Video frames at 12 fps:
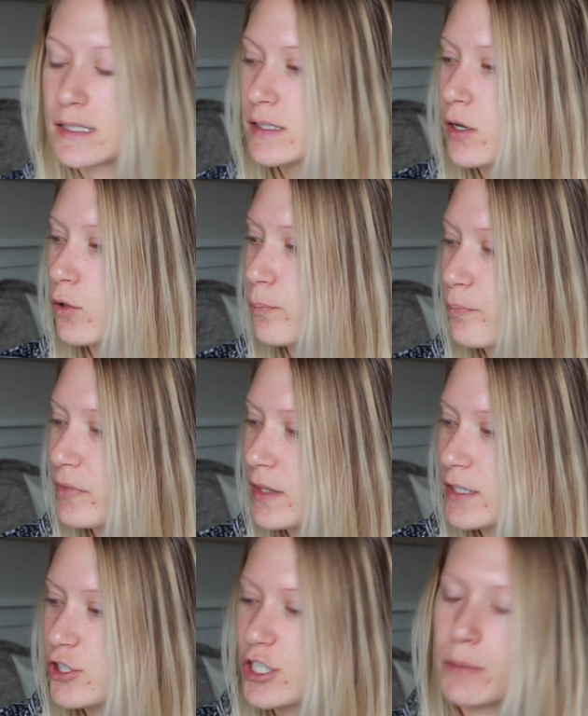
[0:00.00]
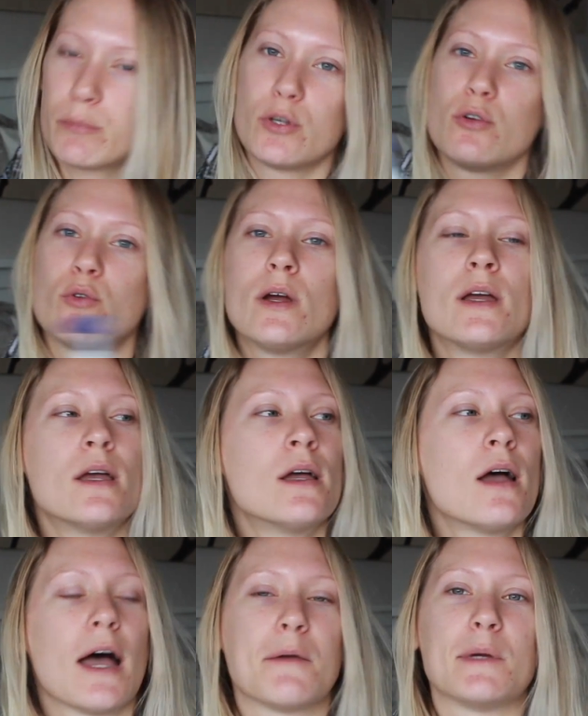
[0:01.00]
So this shampoo
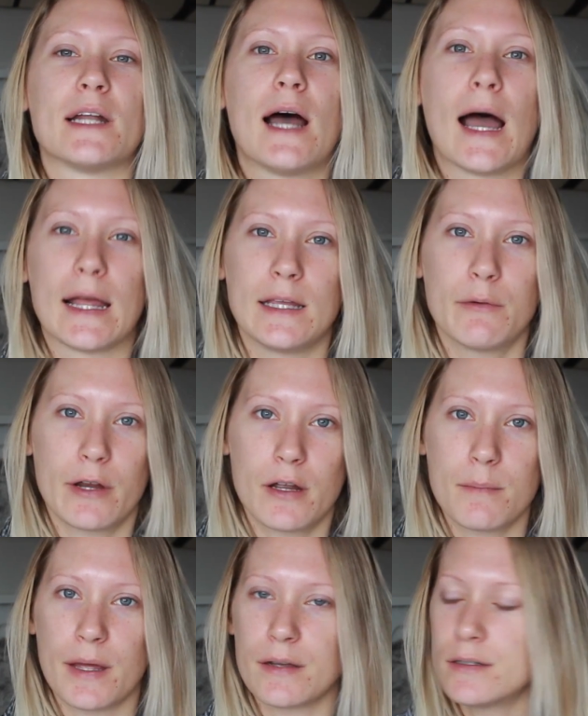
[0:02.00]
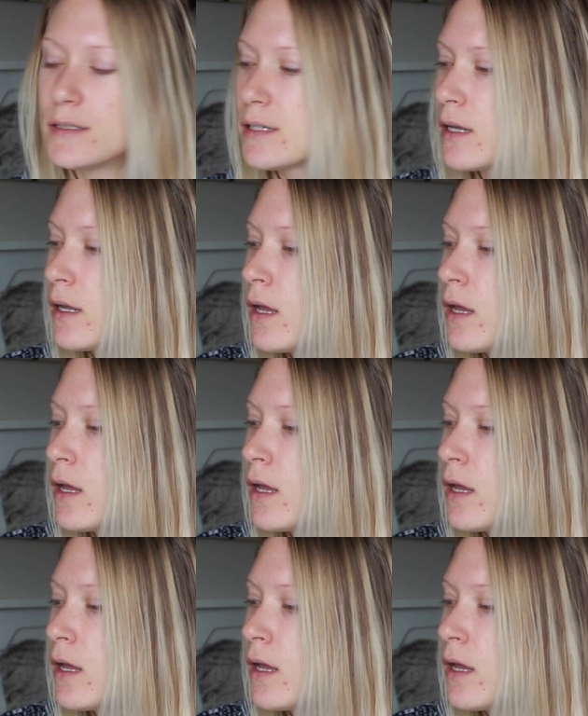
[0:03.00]
I would highly recommend.